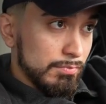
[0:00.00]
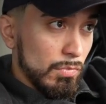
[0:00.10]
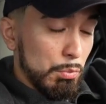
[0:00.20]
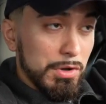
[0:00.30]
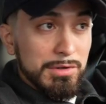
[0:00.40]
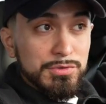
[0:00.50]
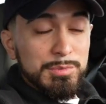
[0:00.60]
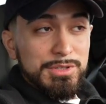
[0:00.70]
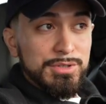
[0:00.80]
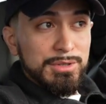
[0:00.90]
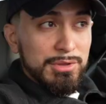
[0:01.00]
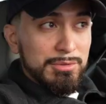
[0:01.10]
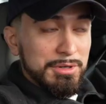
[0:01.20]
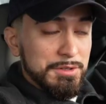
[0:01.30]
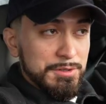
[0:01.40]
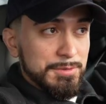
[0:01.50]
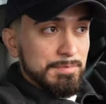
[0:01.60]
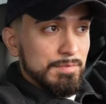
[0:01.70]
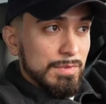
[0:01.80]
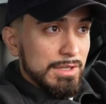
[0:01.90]
I'm kind of losing my train of thought right here.
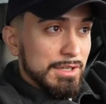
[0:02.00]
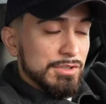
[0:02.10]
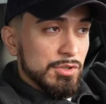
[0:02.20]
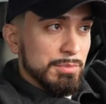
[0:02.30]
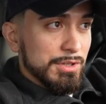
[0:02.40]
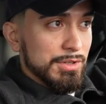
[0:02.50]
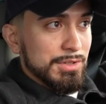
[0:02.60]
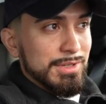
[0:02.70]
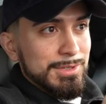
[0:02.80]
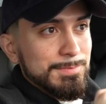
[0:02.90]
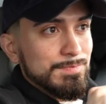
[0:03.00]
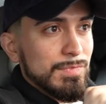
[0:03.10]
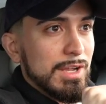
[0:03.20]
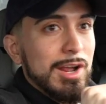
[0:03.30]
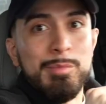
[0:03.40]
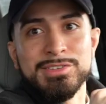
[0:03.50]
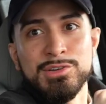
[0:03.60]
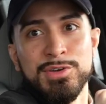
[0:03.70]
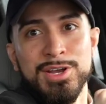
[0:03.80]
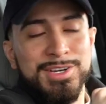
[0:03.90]
Should be a good day. I got
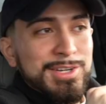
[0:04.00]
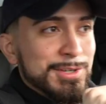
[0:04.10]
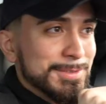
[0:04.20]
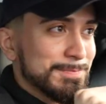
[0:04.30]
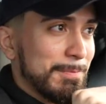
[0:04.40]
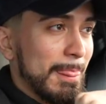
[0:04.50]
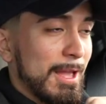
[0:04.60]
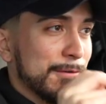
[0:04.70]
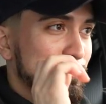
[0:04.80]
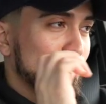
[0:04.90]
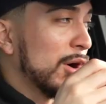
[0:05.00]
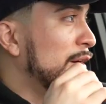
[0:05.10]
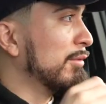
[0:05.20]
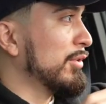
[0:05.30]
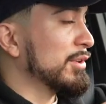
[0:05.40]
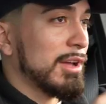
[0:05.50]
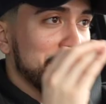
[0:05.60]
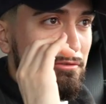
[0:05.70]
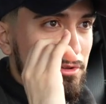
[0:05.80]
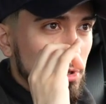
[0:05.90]
myself a haircut. I feel confident. I
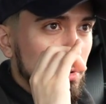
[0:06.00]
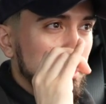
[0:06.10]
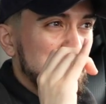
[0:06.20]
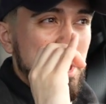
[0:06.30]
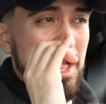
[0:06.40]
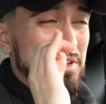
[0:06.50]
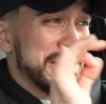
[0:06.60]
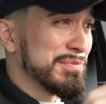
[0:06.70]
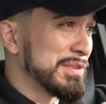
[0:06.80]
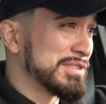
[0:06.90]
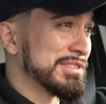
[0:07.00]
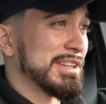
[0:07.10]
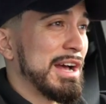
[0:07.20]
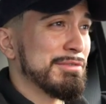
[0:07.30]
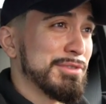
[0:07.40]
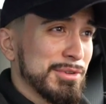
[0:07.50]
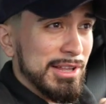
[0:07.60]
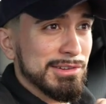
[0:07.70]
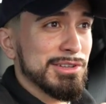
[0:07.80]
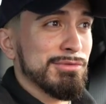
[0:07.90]
feel magnificent. I feel
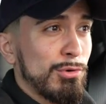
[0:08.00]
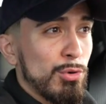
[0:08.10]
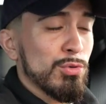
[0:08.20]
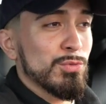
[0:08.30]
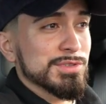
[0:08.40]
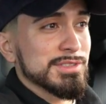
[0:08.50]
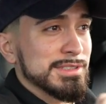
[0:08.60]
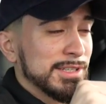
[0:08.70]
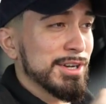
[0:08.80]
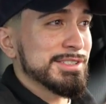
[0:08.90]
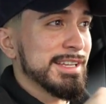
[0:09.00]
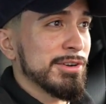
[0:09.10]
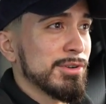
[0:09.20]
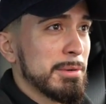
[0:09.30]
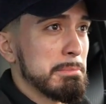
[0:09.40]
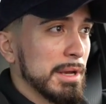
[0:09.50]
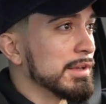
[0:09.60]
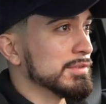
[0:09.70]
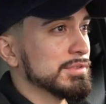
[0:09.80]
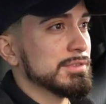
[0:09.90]
like if Hope was to touch down on
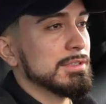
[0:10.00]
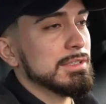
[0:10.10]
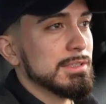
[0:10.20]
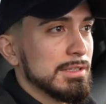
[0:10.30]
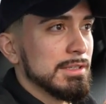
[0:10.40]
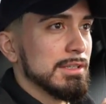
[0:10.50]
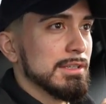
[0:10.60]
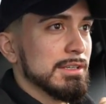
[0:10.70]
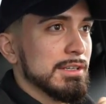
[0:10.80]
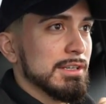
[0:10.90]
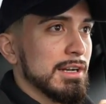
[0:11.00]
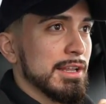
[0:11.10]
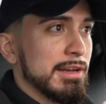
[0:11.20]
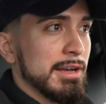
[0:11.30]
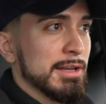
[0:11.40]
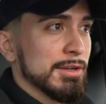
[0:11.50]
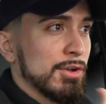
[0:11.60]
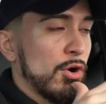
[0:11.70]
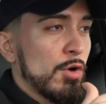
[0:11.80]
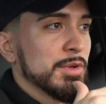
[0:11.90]
base and I had to
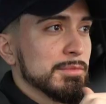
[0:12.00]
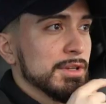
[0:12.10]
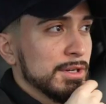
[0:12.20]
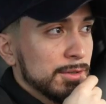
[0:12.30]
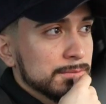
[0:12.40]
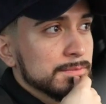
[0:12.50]
calm him down,